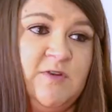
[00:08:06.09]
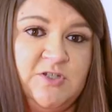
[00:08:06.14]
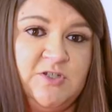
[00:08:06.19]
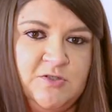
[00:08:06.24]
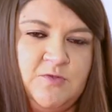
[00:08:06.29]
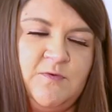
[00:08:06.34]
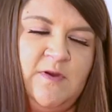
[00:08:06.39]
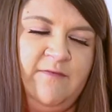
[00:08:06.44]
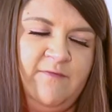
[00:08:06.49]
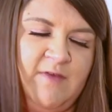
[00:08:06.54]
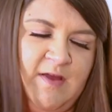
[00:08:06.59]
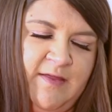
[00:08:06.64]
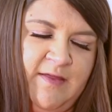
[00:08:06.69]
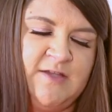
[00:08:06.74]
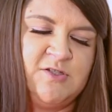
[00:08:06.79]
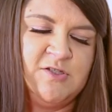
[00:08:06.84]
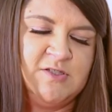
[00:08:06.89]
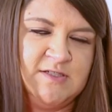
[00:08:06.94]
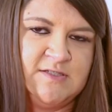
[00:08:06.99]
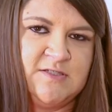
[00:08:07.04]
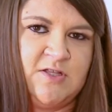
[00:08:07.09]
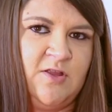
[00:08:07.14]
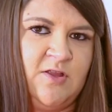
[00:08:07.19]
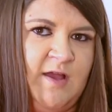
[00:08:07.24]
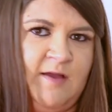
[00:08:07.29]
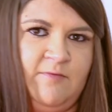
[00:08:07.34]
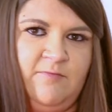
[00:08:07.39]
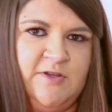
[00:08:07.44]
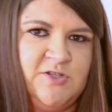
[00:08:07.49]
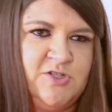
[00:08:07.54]
which 20 violations is a
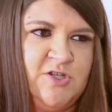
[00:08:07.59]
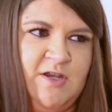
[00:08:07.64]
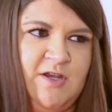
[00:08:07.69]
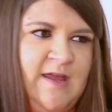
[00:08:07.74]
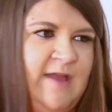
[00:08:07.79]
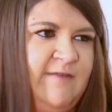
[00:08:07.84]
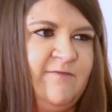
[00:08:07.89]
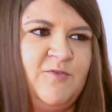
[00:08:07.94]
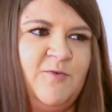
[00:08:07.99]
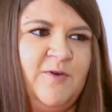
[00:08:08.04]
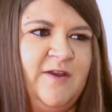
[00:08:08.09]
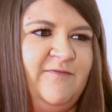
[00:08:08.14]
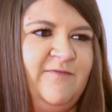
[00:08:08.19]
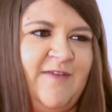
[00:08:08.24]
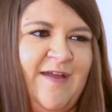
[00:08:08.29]
lot. We shouldn't have 20